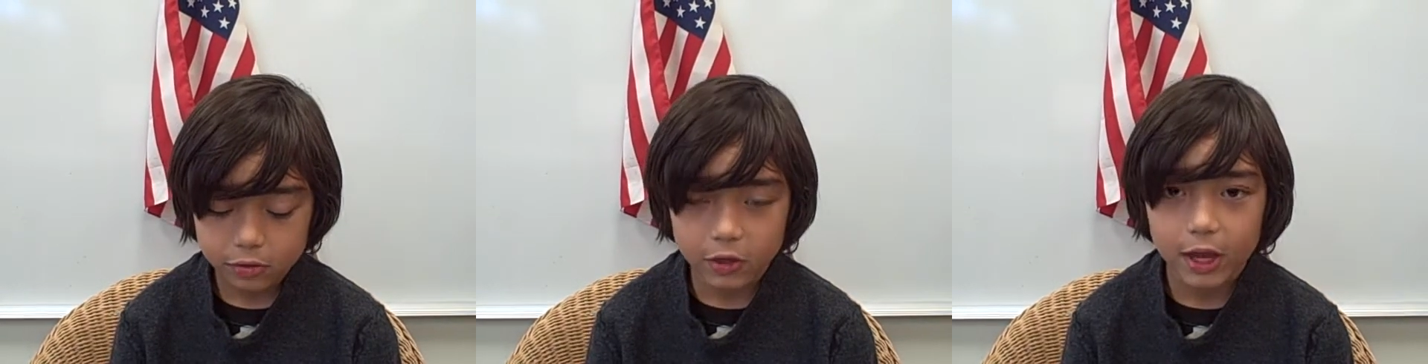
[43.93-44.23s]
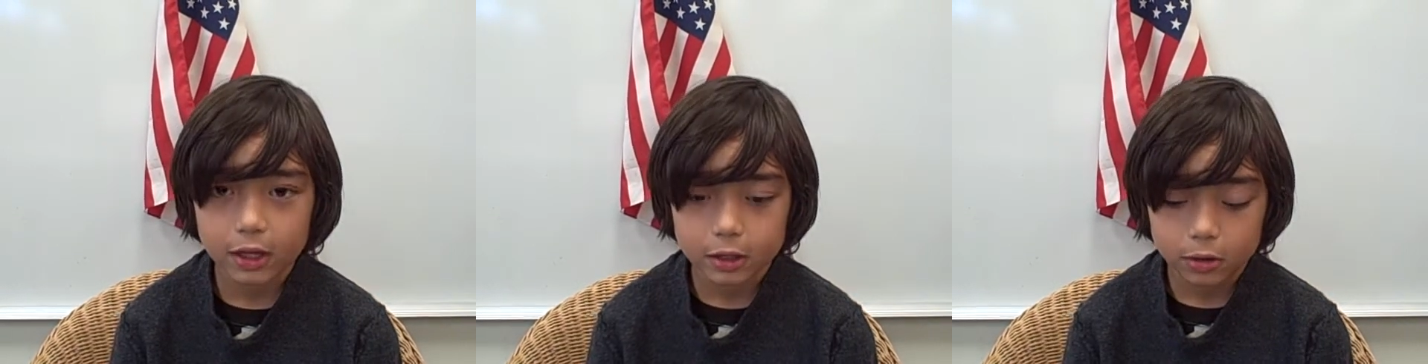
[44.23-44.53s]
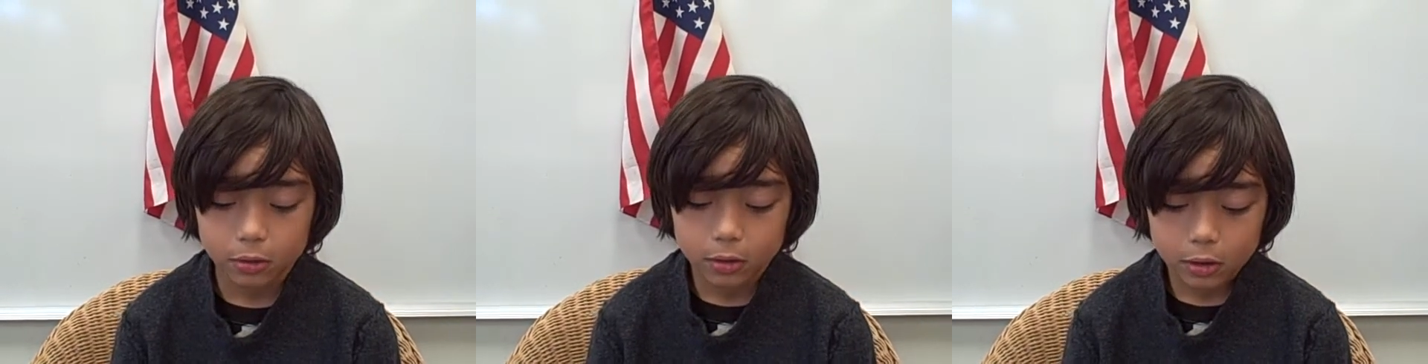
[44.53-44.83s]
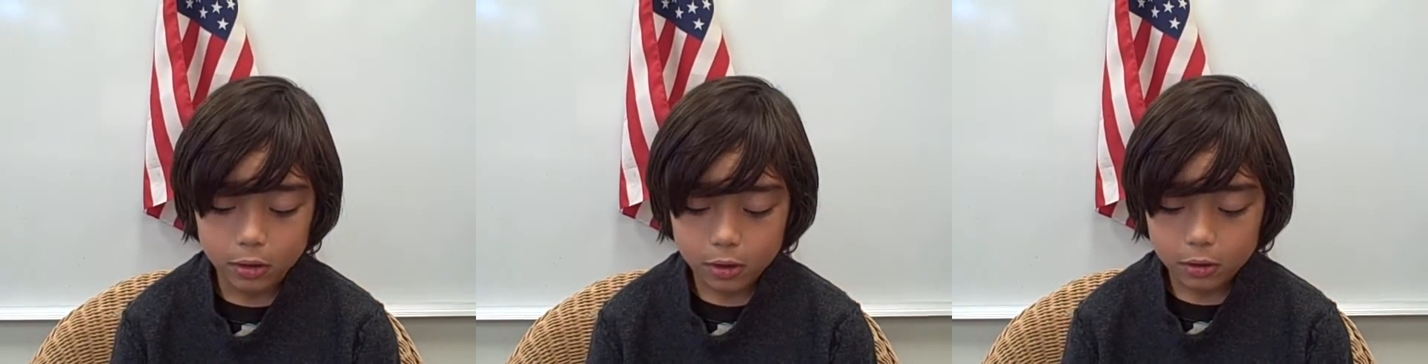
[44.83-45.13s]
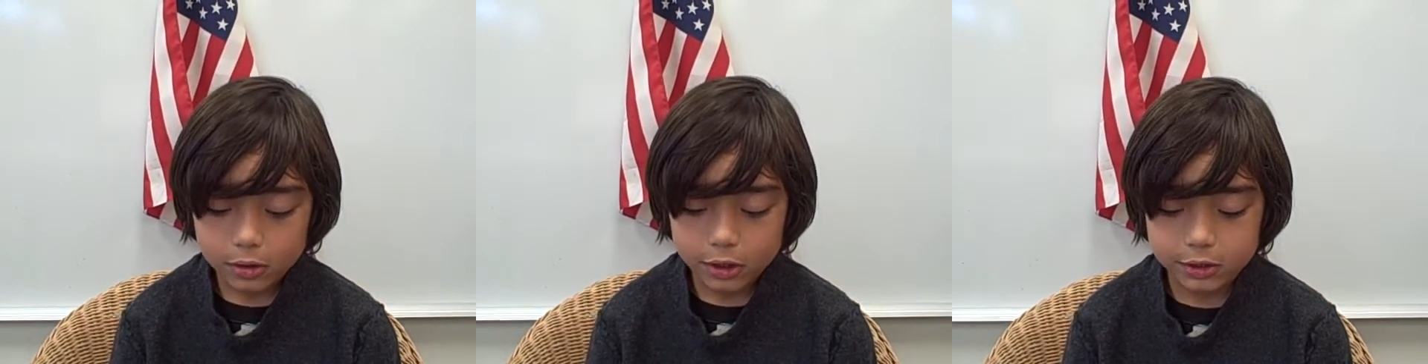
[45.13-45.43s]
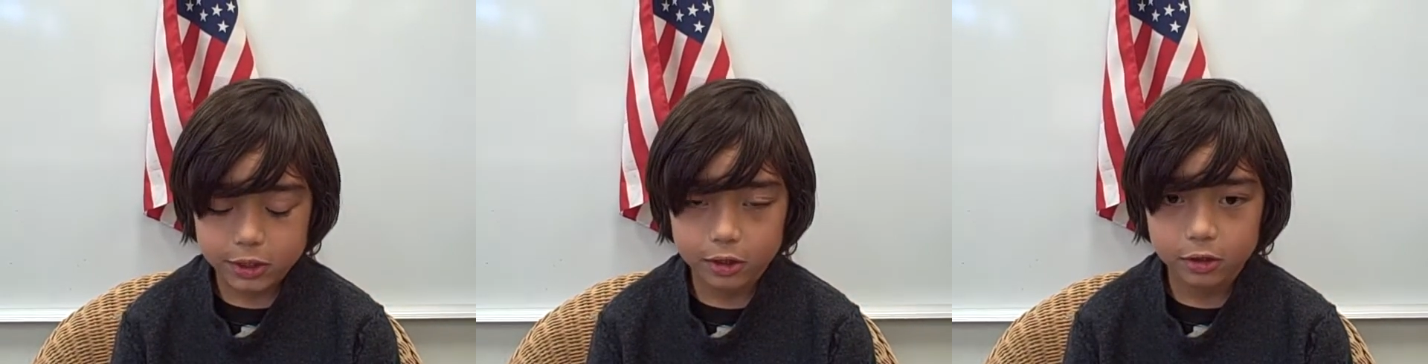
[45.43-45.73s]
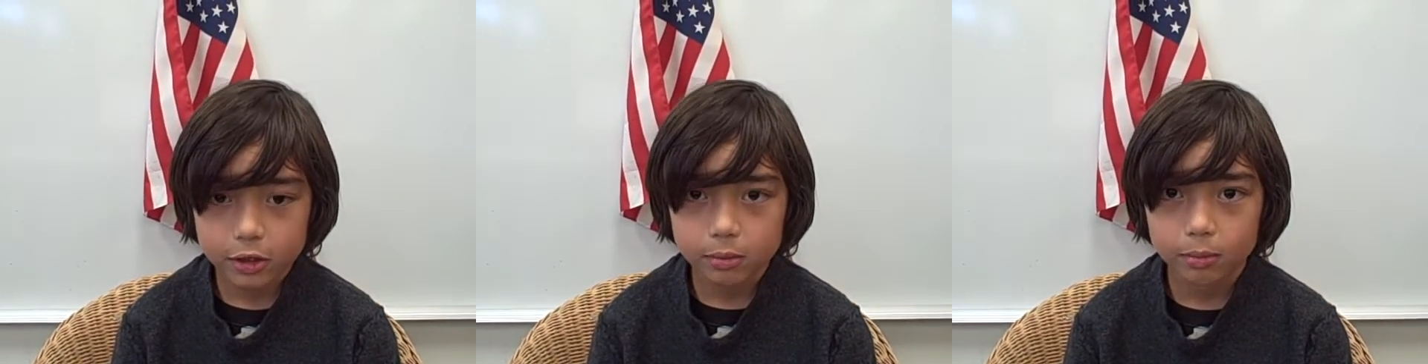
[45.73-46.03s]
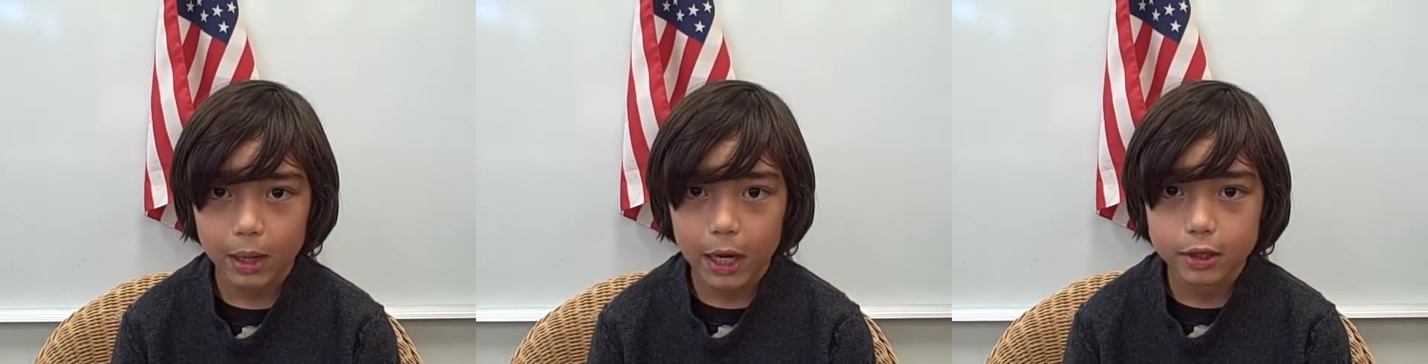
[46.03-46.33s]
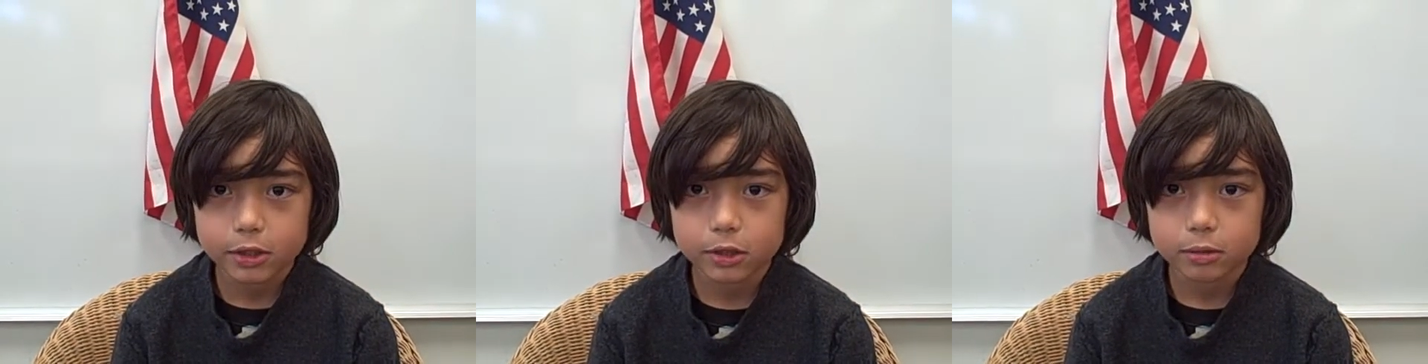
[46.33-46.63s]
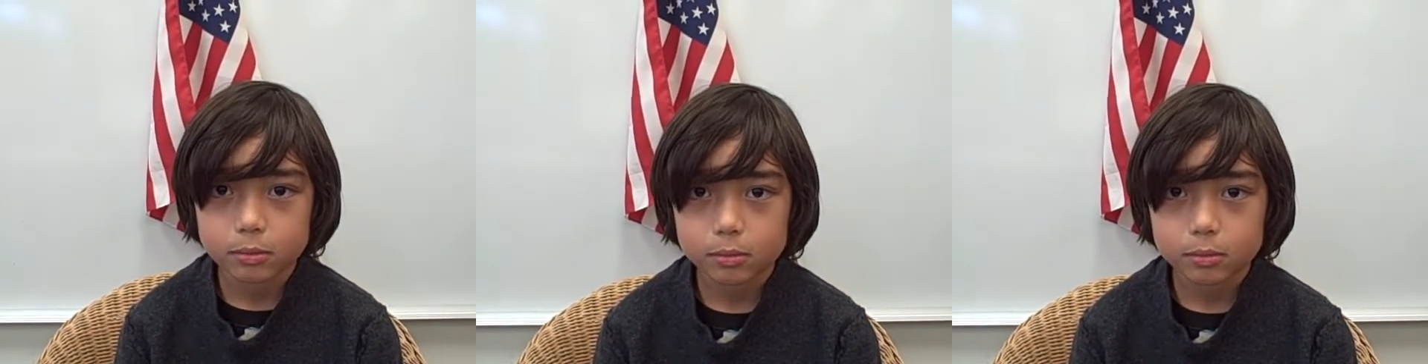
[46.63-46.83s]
Thank you. Sincerely, Max.